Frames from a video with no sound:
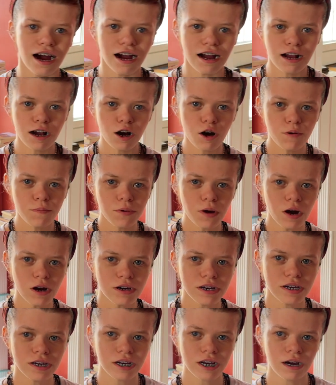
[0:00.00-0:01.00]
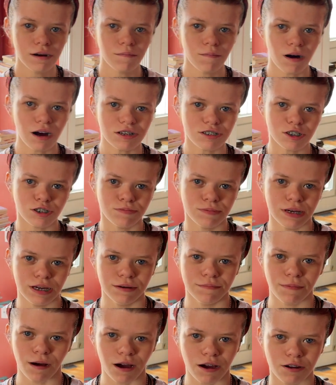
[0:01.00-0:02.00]
I hope y'all can come watch
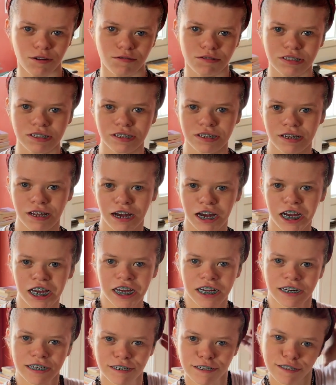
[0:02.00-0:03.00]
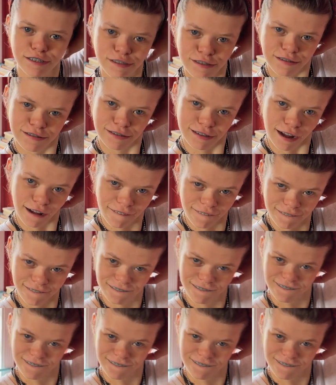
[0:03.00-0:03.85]
me model tonight.